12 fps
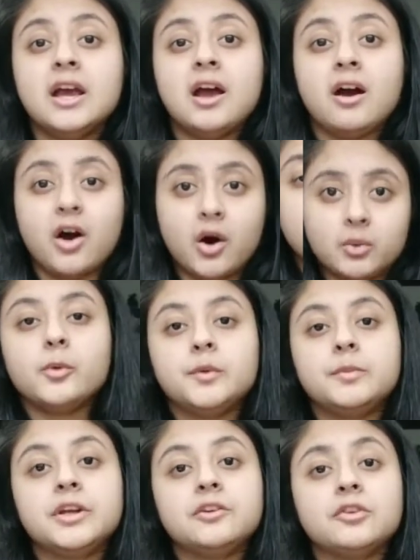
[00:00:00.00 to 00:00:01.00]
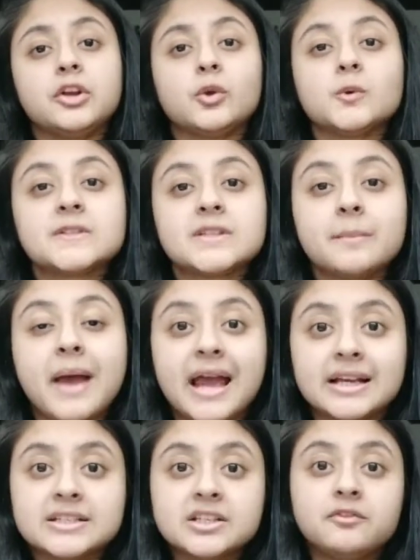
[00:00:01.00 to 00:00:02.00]
Now I will be giving you some
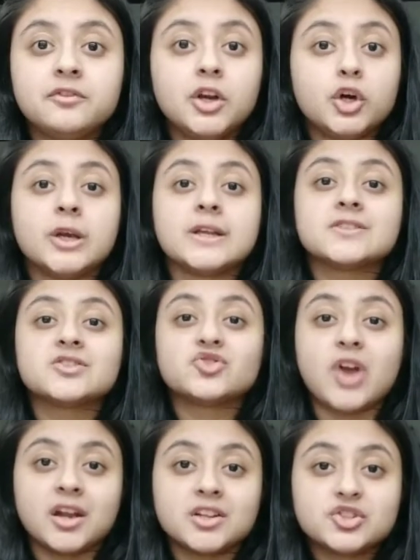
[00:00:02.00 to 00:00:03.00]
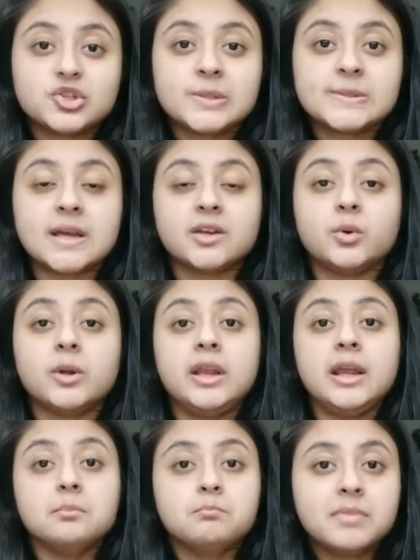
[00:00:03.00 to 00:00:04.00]
active learning strategies that you can
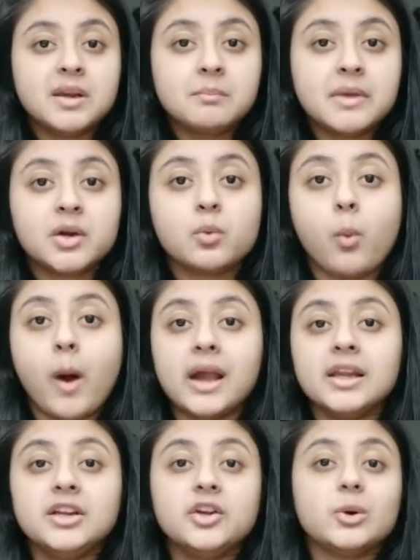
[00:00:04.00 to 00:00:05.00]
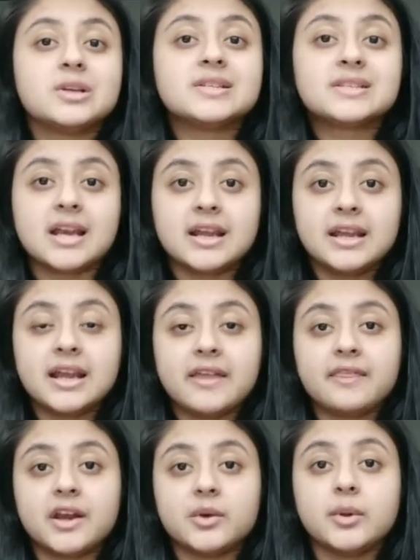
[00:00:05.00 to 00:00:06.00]
implement while you are studying,
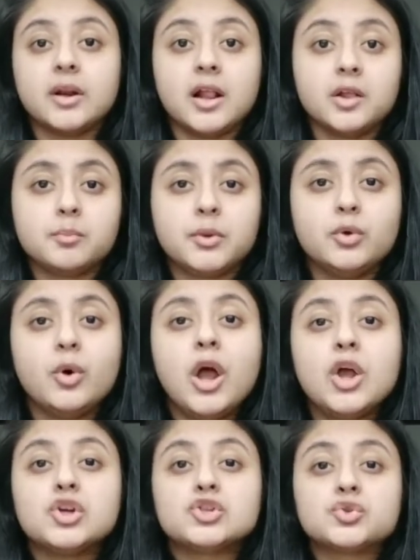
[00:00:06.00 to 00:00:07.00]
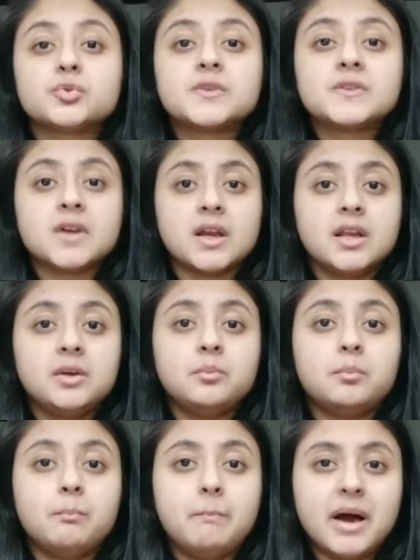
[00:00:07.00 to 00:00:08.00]
and that will help you to study
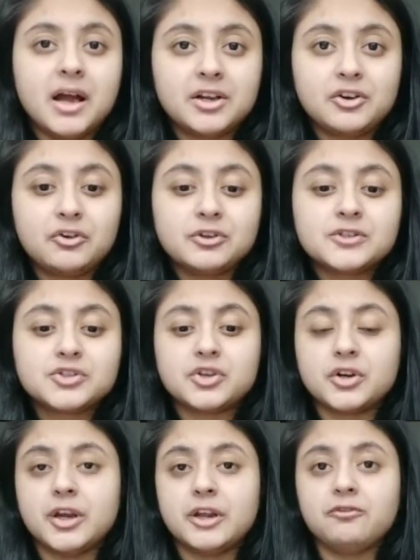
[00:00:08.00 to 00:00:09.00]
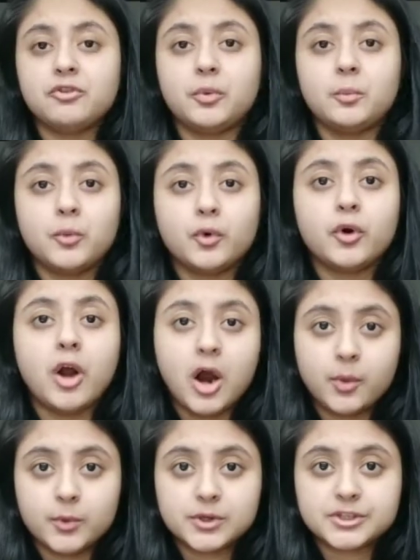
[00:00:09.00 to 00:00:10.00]
better, study for more
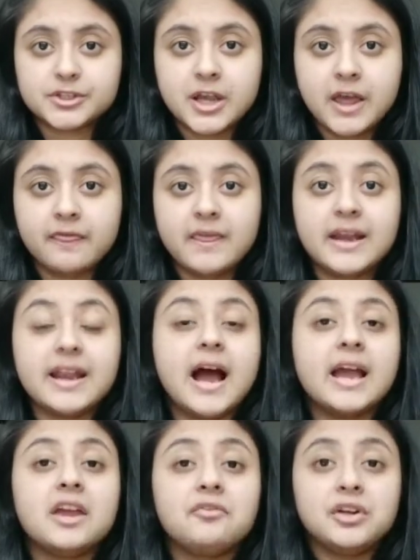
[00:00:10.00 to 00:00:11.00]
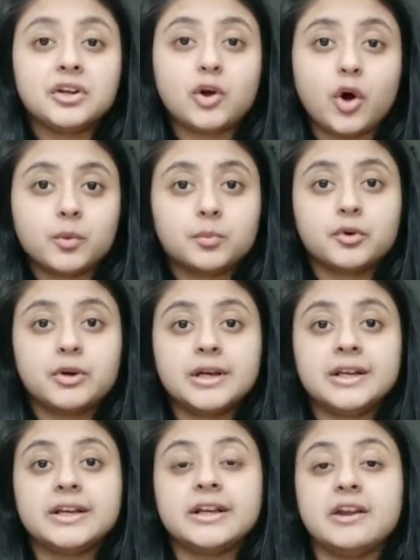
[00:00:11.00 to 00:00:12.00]
hours, that I have
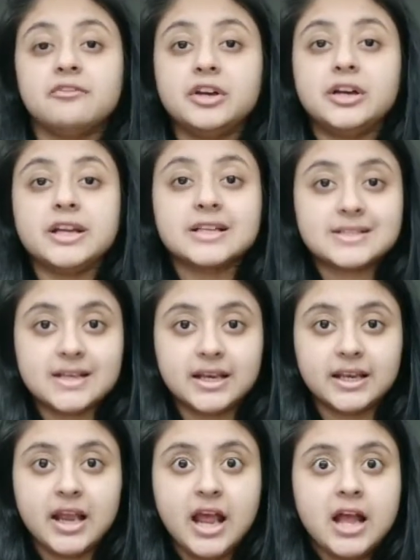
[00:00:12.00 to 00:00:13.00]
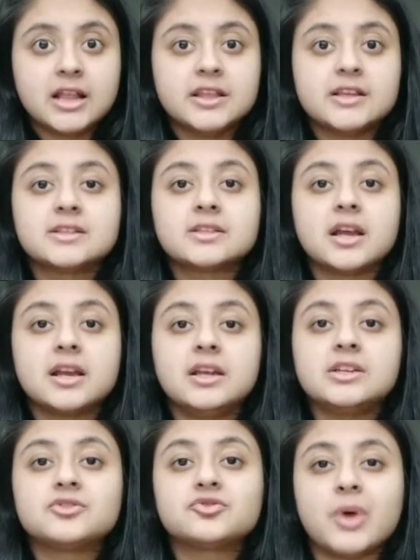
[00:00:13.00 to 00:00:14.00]
incorporated in everyday studying. This
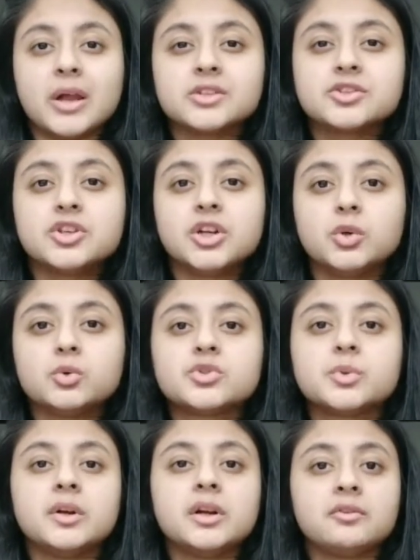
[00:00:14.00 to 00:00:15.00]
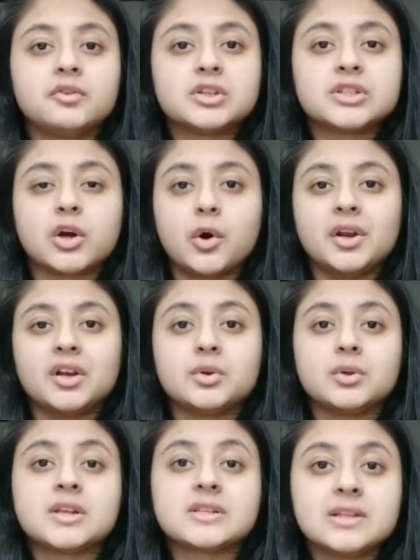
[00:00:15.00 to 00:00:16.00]
study strategy usually differs according
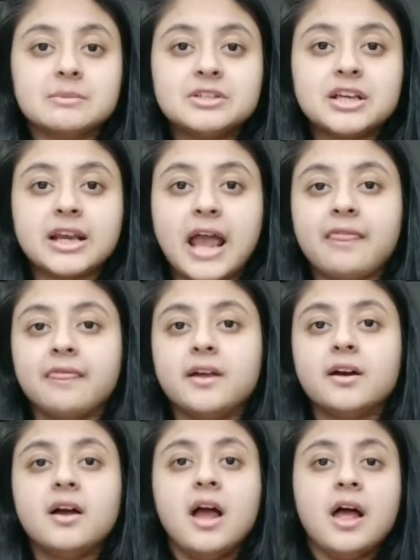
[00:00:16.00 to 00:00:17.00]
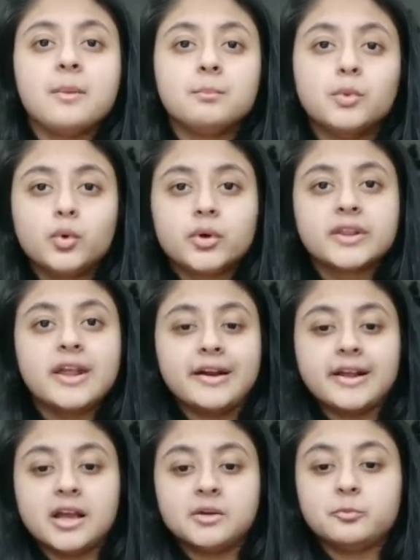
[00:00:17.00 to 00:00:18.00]
to the subject and the mood
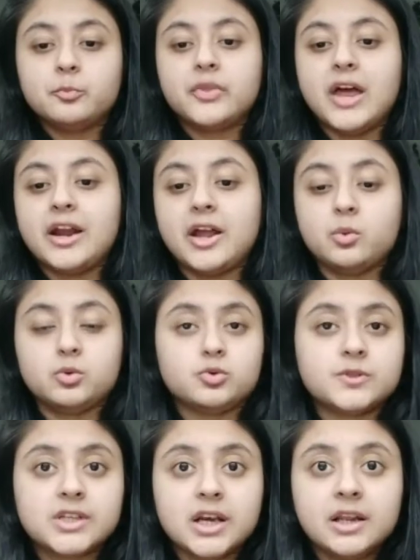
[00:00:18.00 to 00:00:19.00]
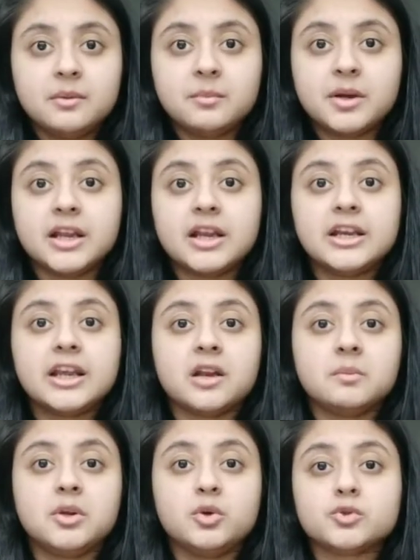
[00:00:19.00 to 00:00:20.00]
that I want to study, but it
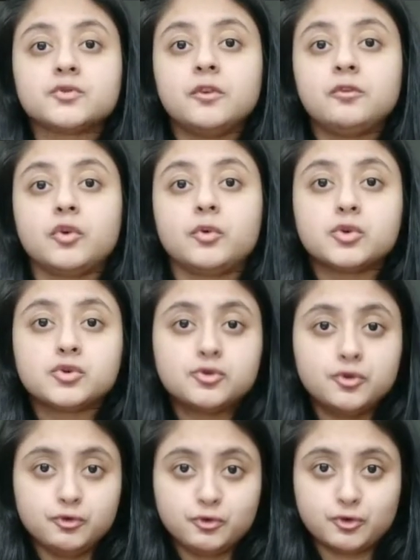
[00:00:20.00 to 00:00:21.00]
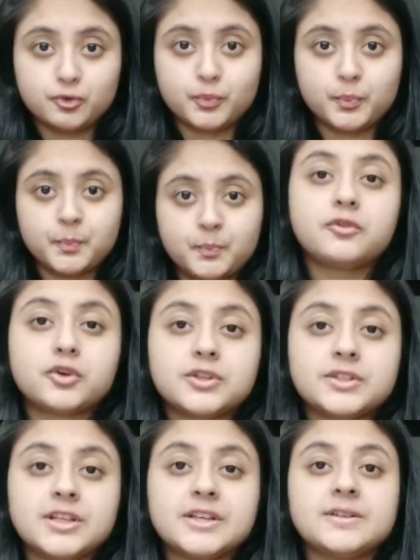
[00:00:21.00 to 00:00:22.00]
can be useful for you too.
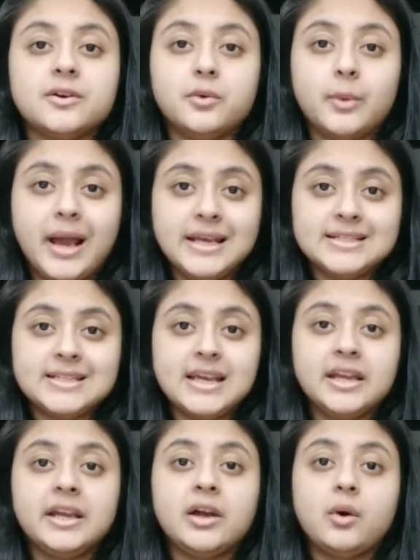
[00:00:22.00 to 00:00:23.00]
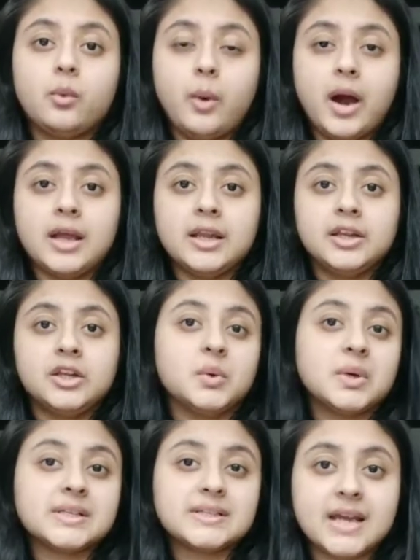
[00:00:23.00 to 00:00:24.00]
First is writing while you
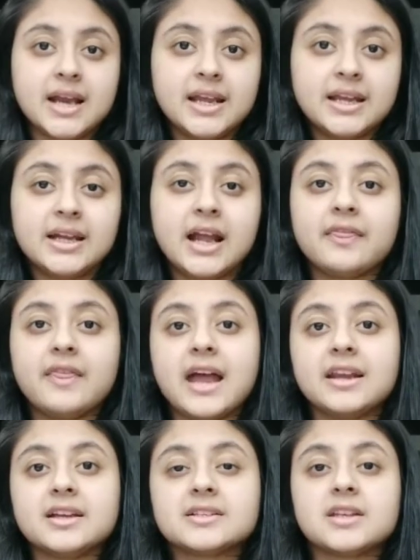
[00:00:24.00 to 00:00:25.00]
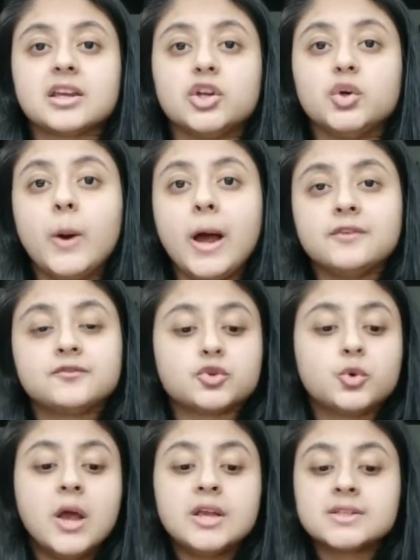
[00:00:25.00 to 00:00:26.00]
are studying. That is, you have
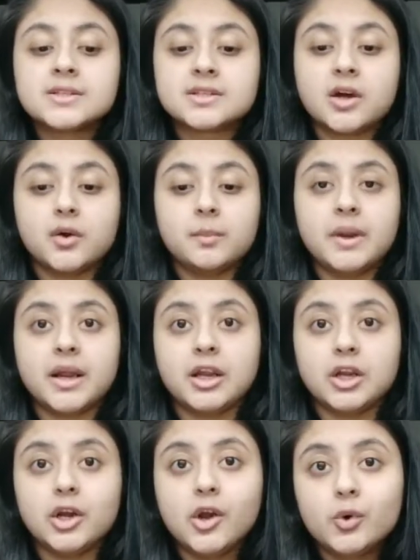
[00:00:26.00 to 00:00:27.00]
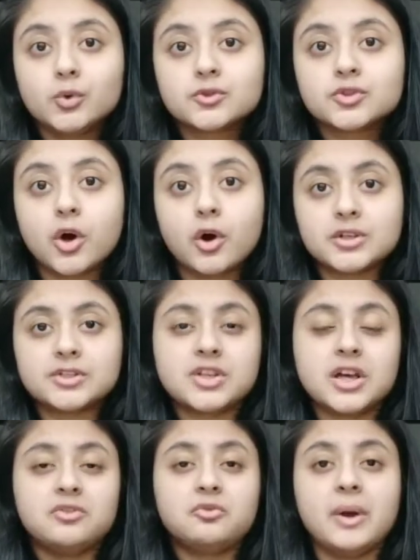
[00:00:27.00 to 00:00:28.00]
to start making notes or
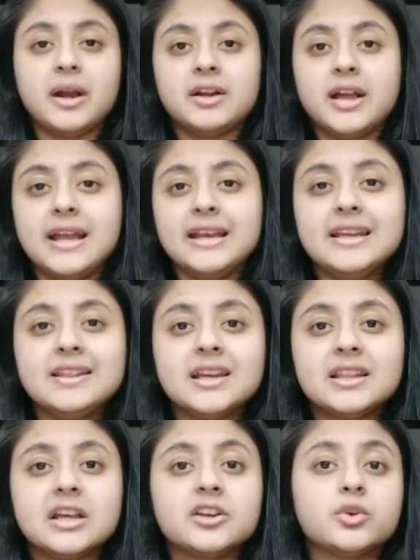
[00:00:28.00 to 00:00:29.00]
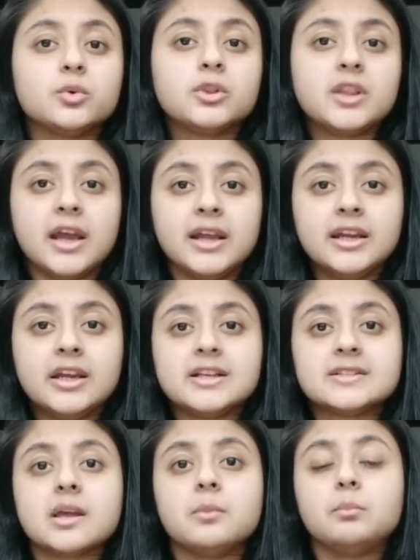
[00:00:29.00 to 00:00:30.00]
start write anything that you think
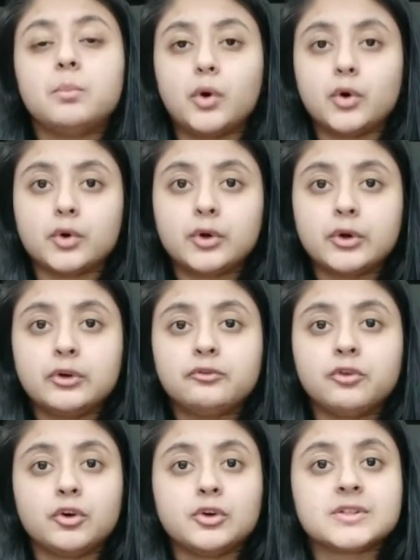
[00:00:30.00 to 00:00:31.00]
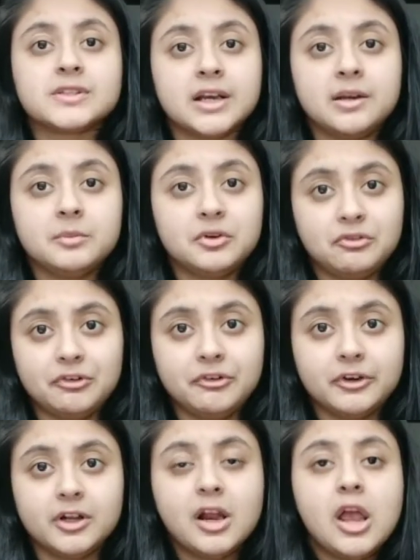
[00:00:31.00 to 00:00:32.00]
is important for your study
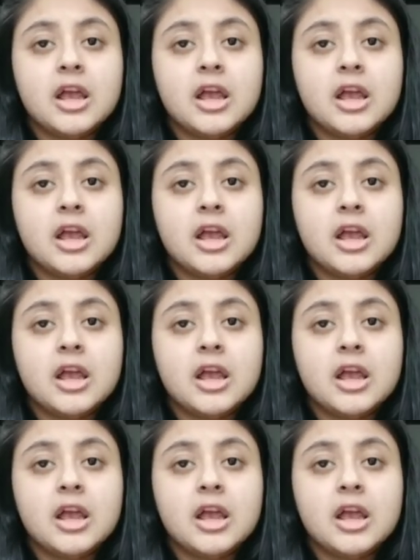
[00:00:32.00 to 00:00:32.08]
material.